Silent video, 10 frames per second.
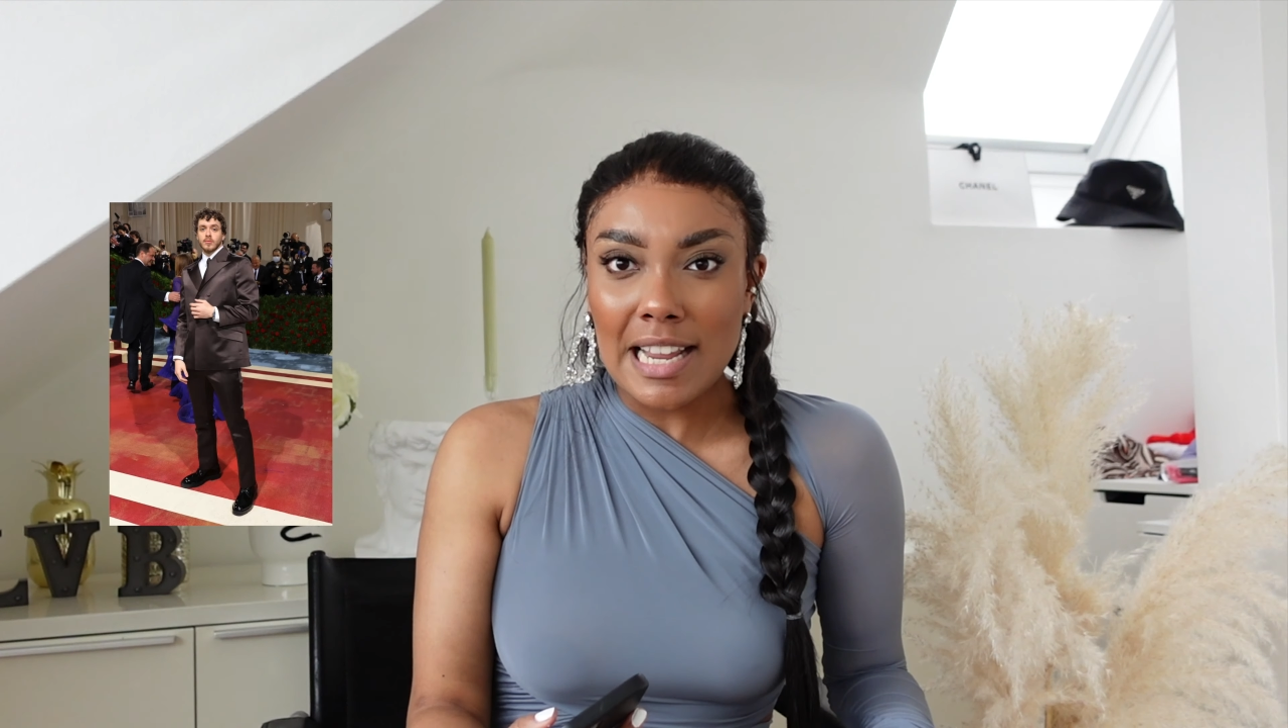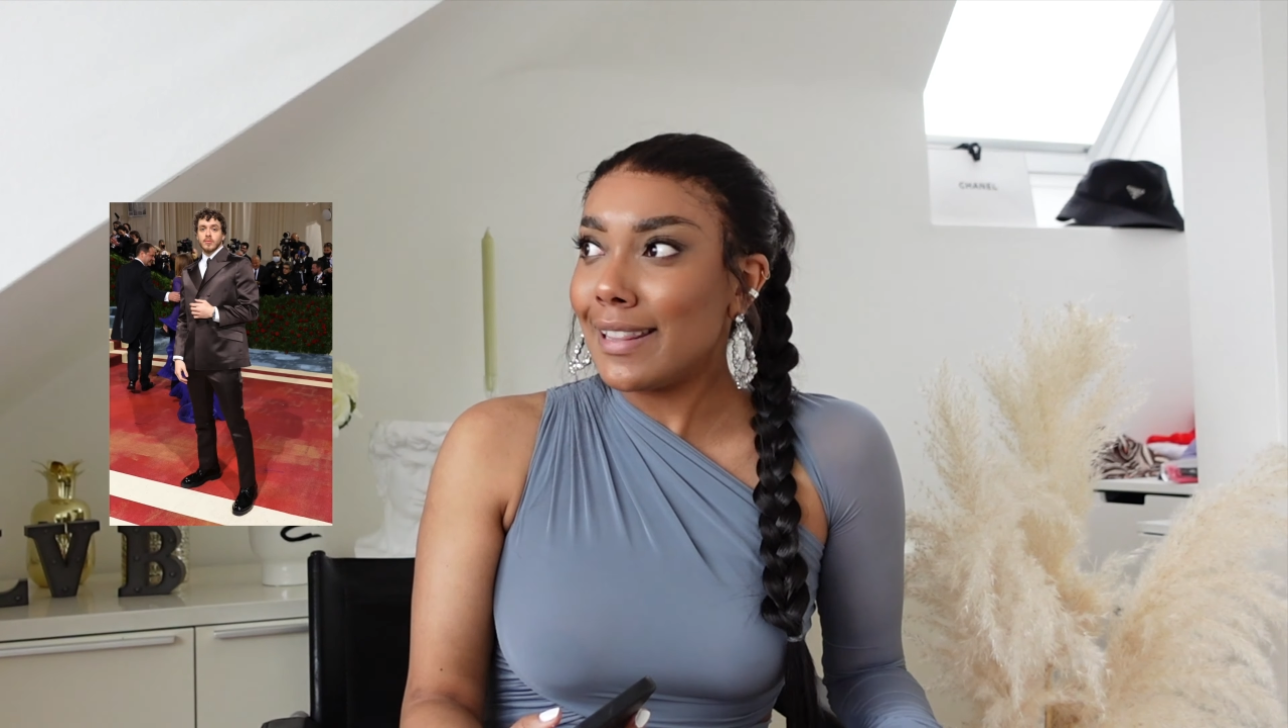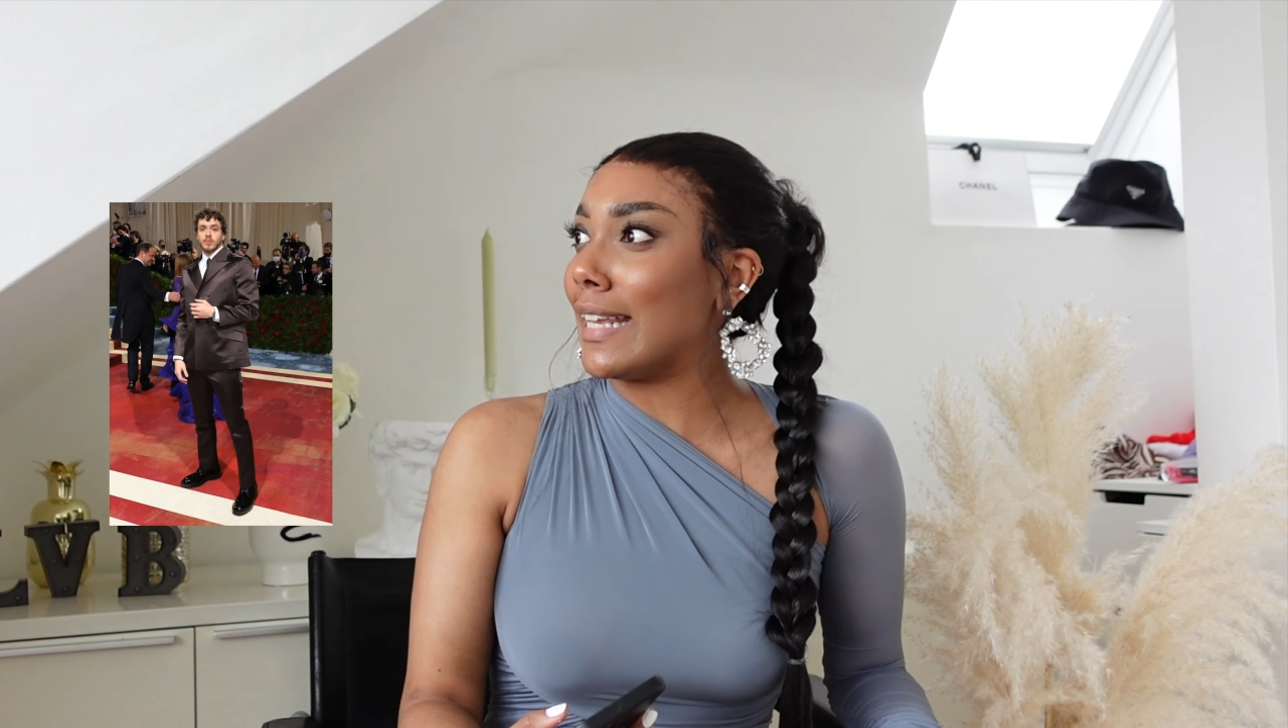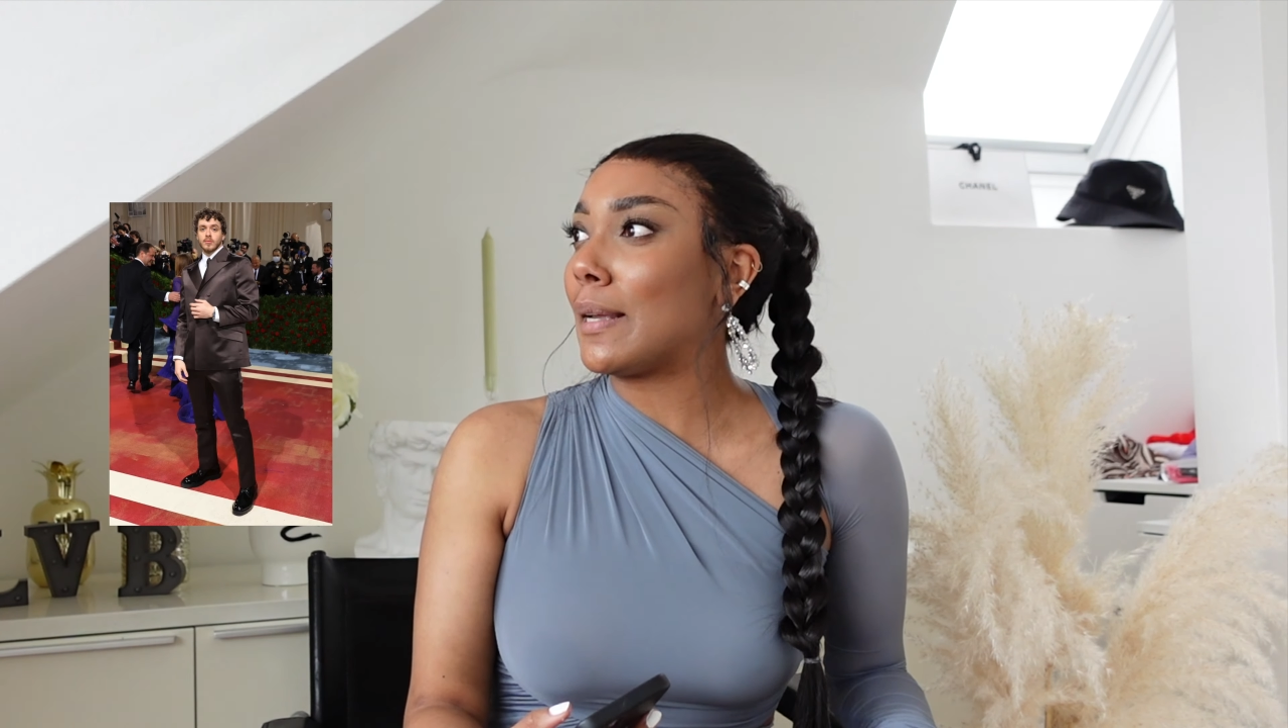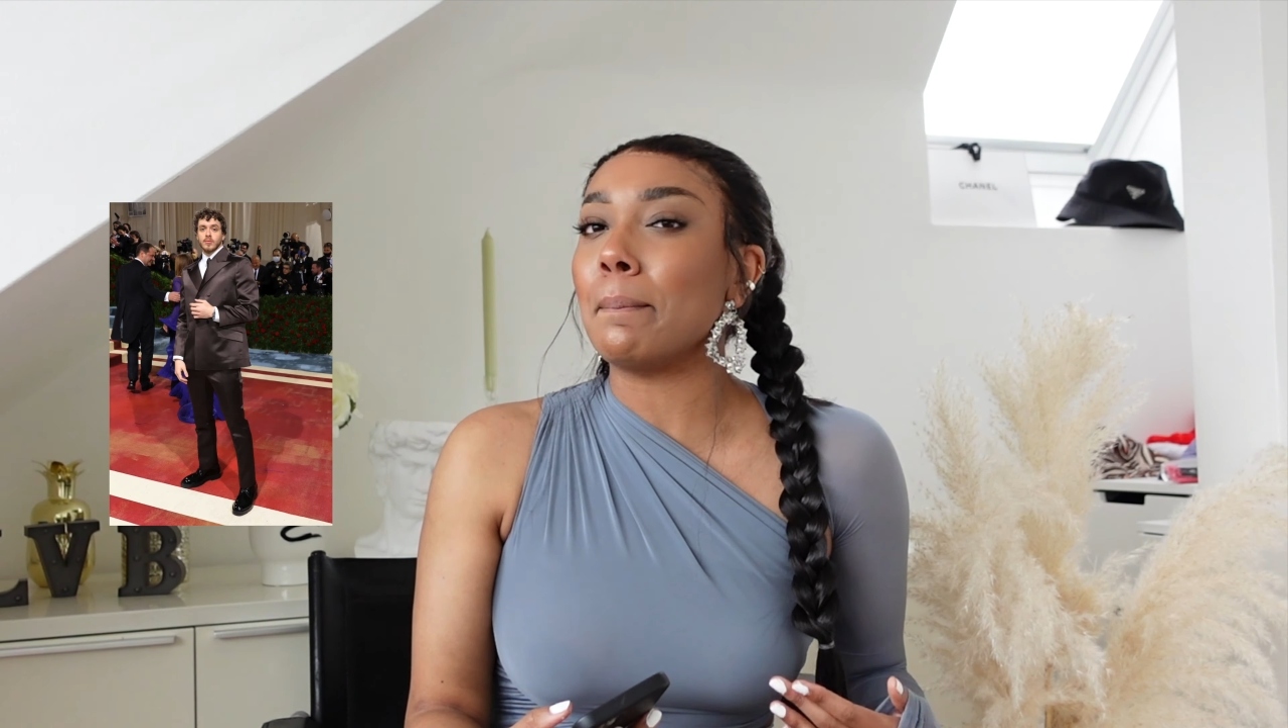think